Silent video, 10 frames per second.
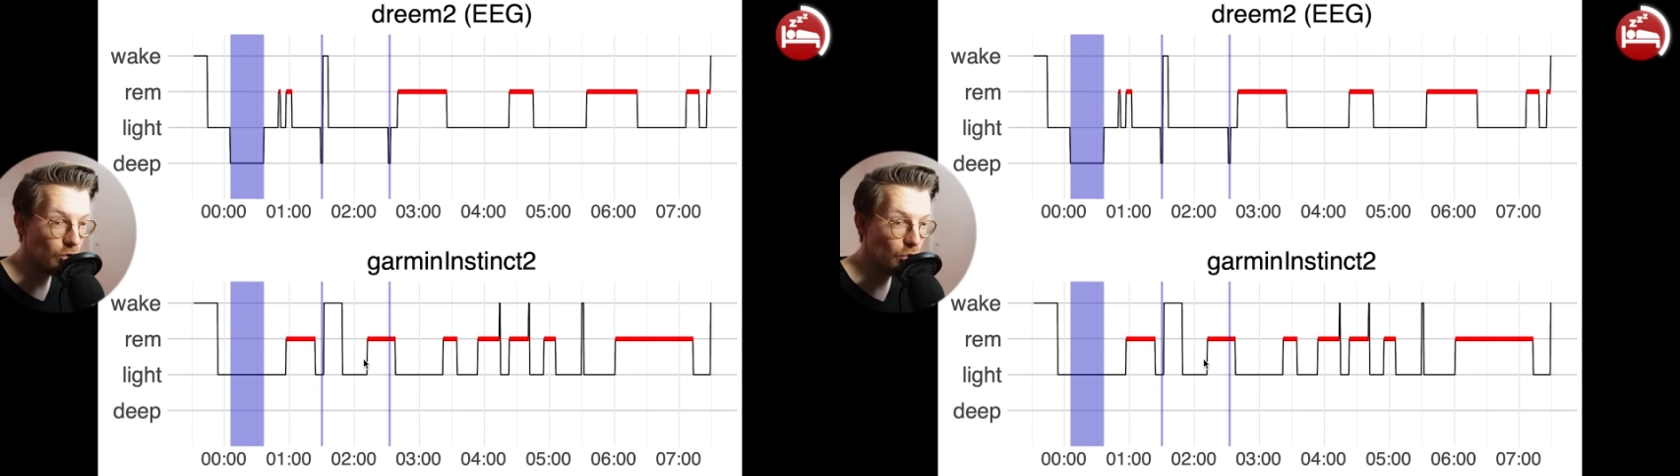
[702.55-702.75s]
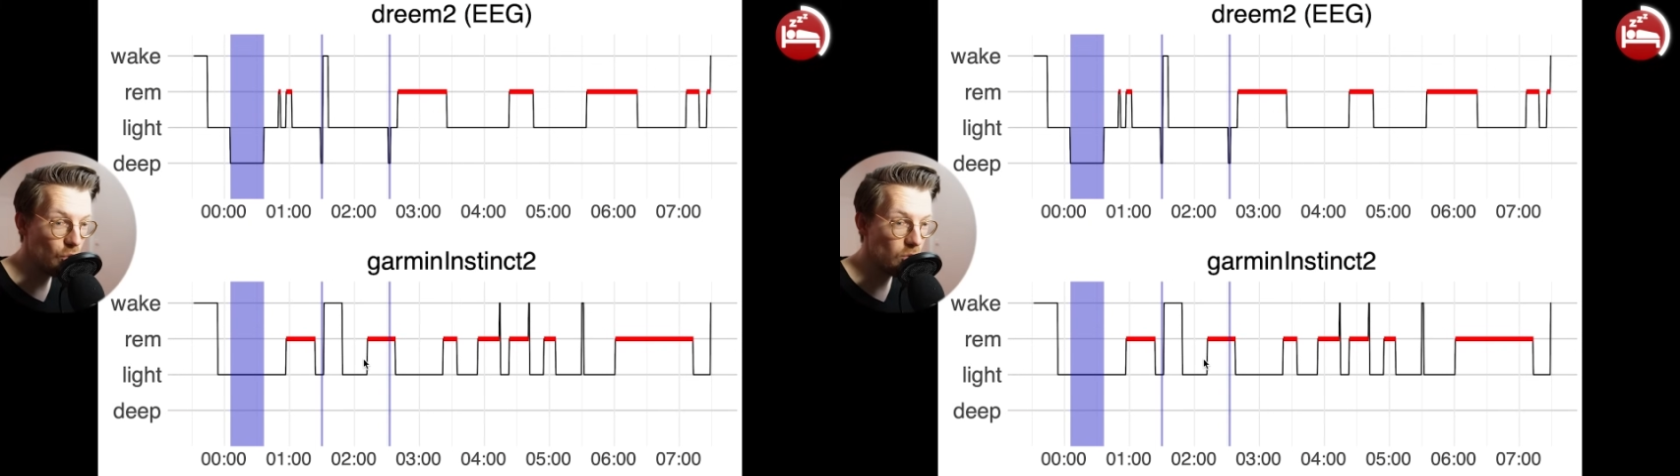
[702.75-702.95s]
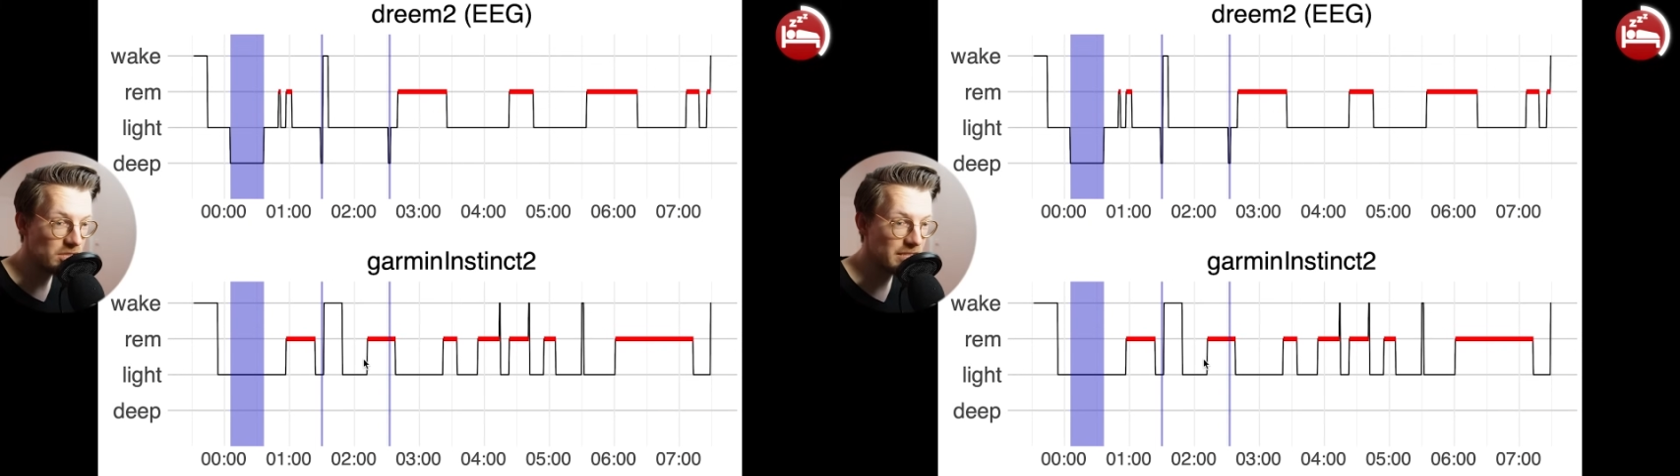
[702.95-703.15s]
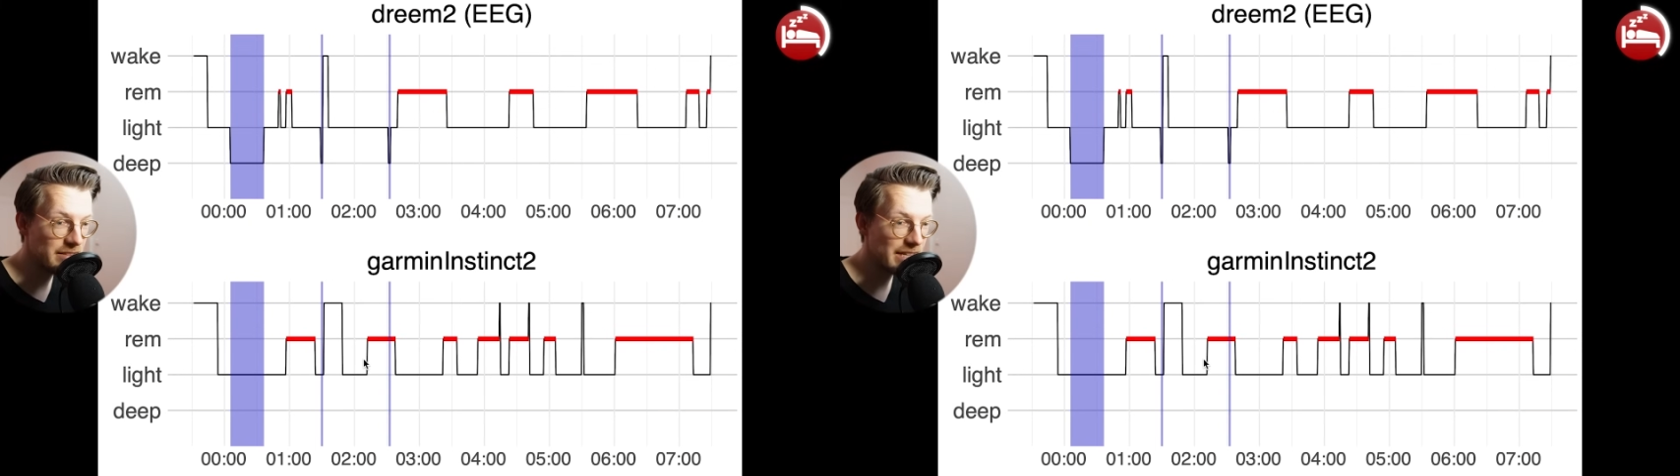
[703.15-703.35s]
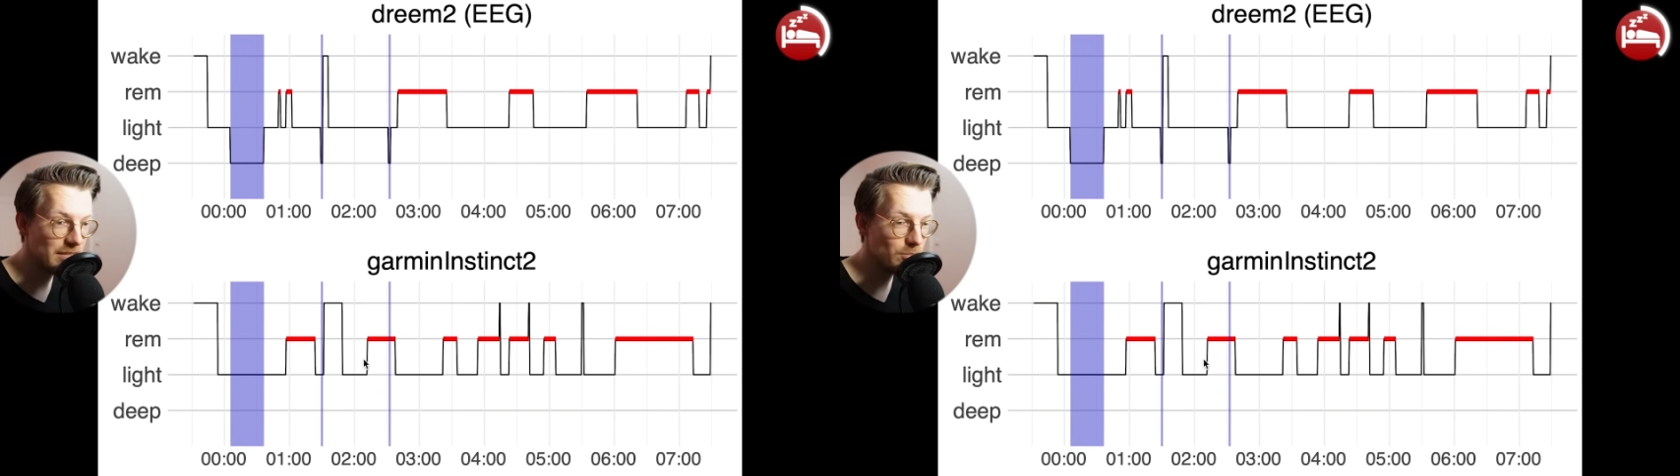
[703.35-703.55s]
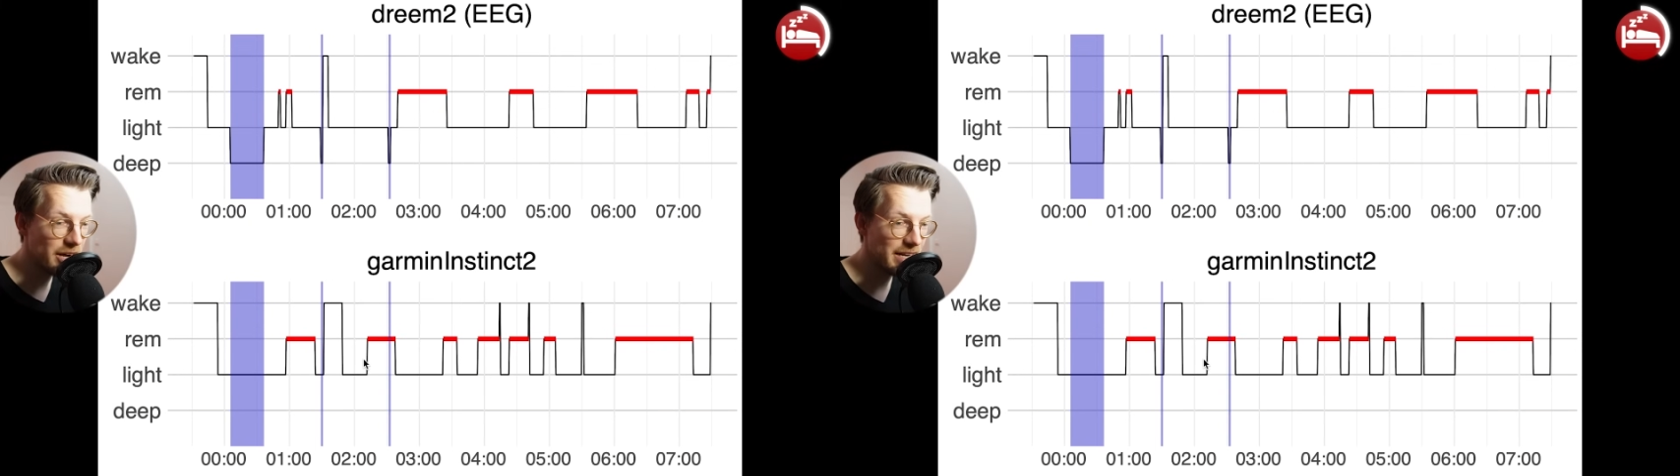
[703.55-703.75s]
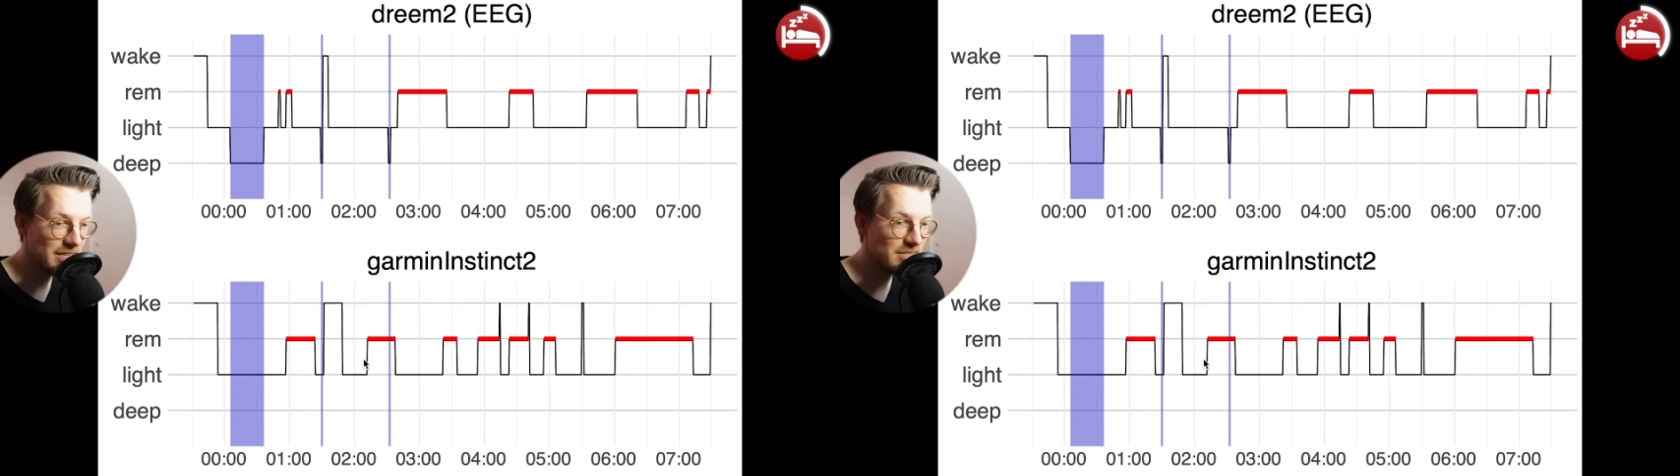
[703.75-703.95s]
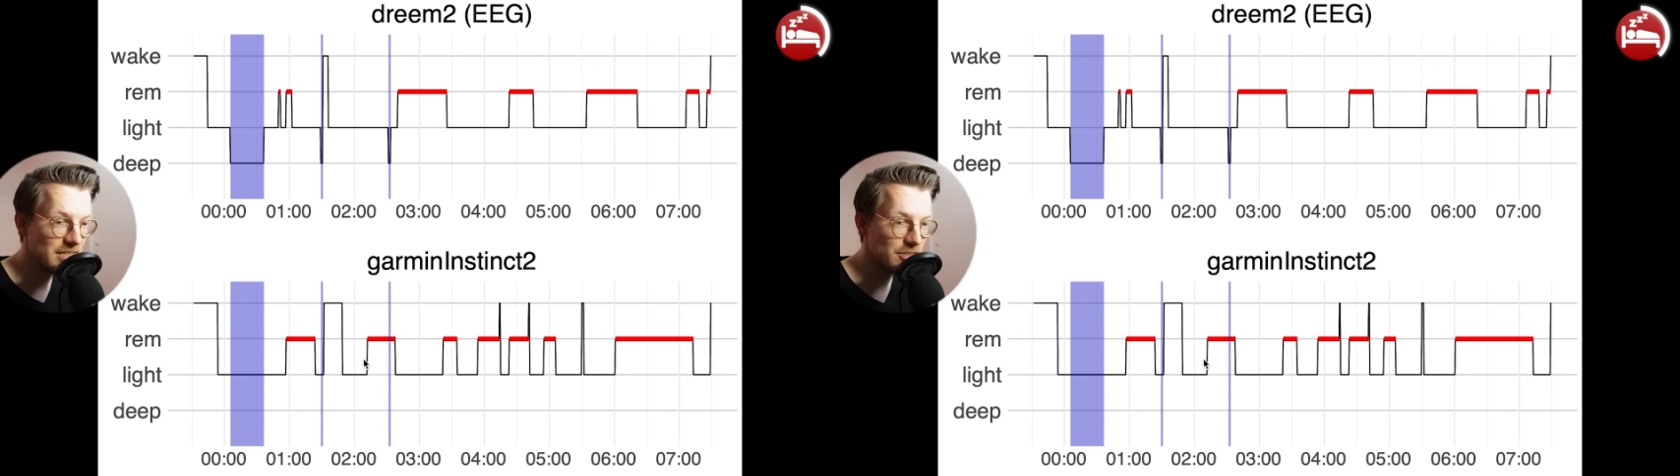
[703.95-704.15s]
all was detected by the
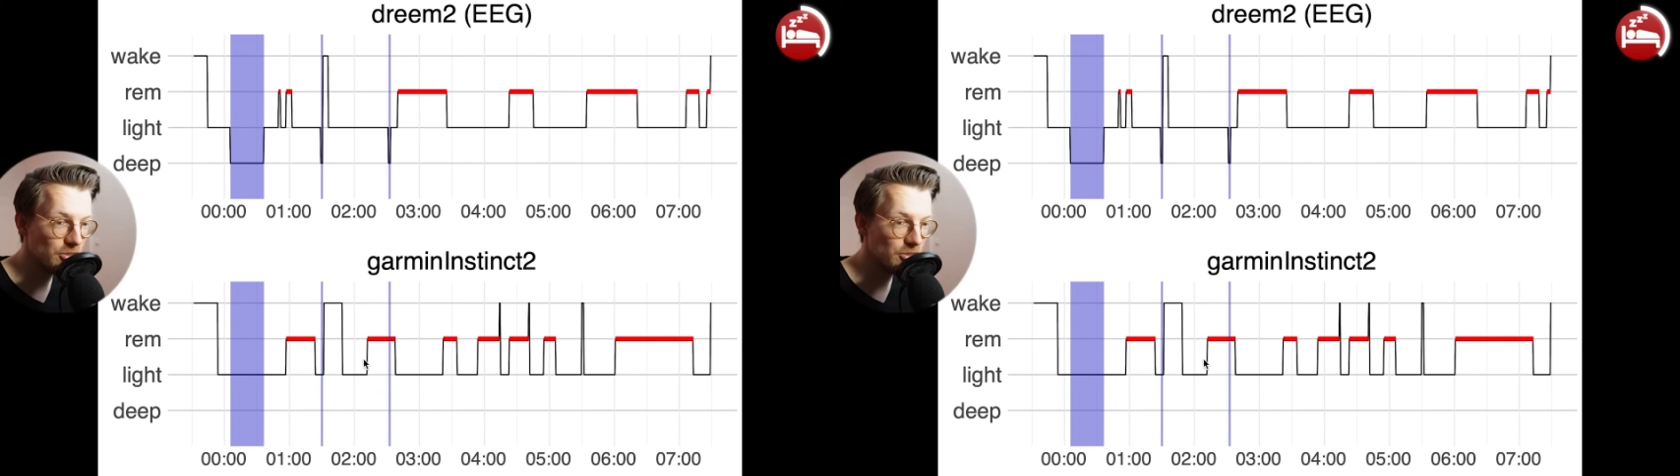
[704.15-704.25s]
Instinct